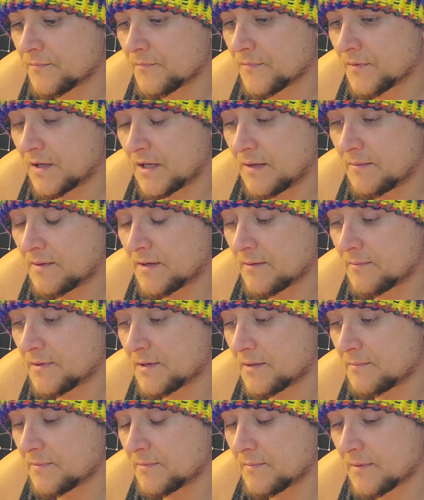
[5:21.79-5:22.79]
You keep coming
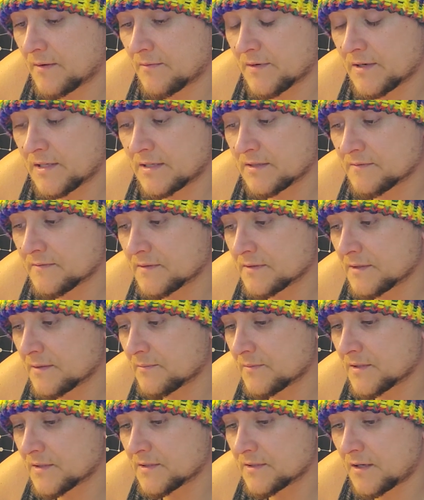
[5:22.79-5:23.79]
up in my readings for
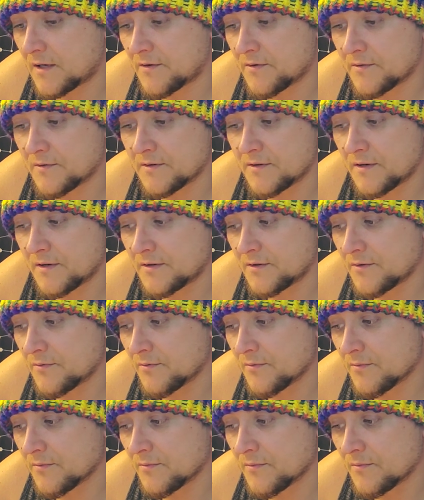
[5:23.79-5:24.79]
some reason. I don't know.
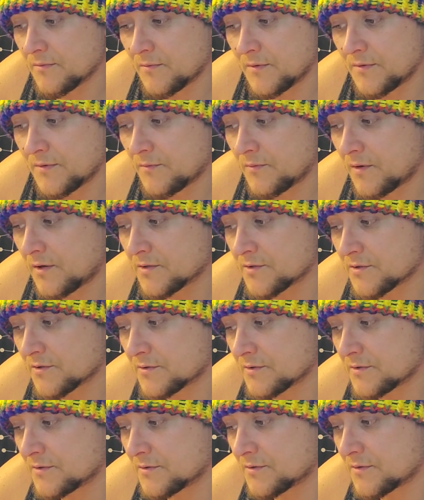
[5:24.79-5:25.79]
You're one of the
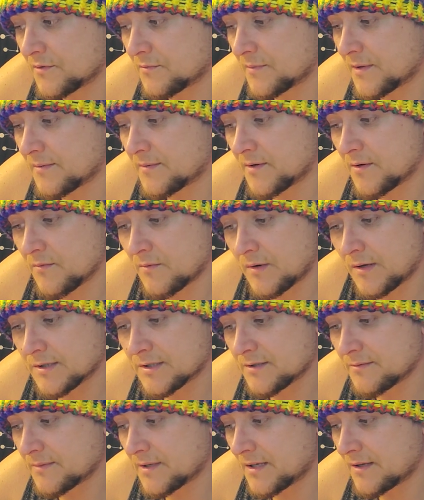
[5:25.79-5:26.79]
watchers, so maybe you're
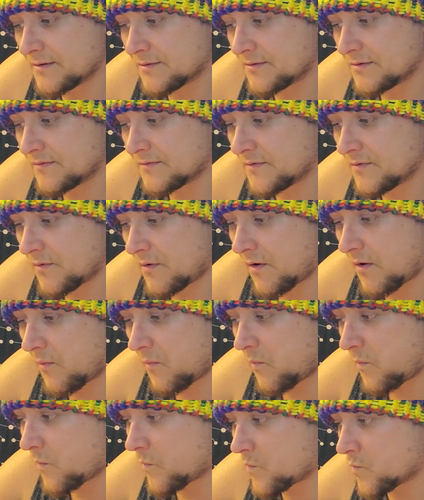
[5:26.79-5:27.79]
watching me. I don't know if you are.
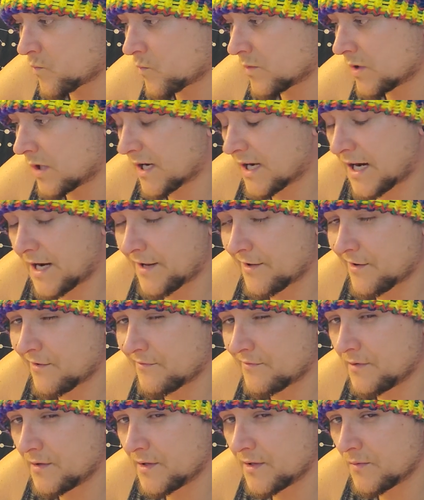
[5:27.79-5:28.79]
I kind of got
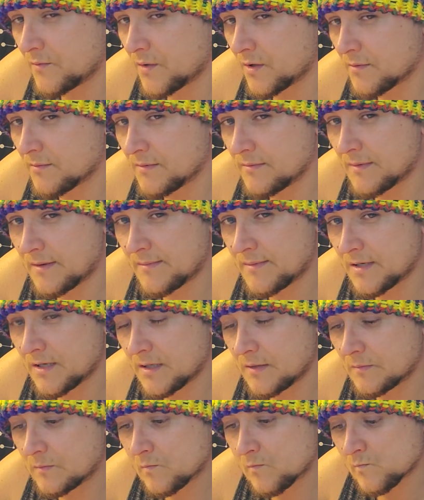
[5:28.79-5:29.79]
a feeling you were, but maybe
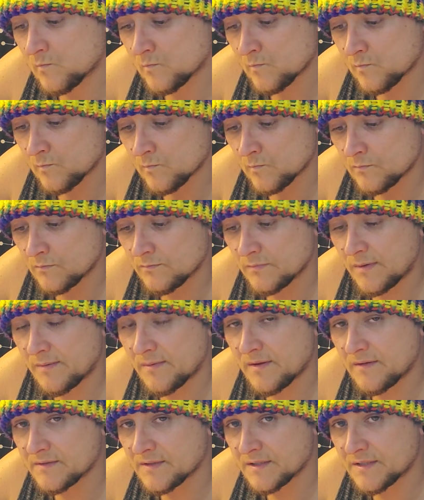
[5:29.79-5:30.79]
not. Maybe
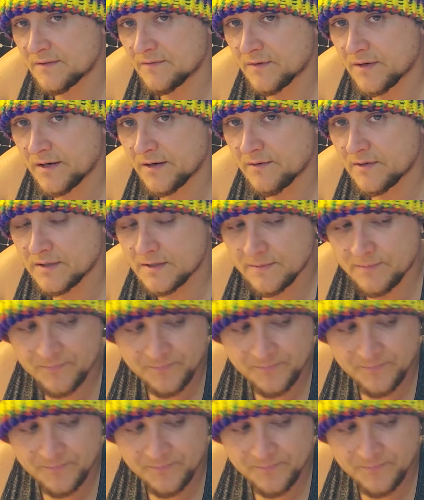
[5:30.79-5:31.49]
there was a different Aries.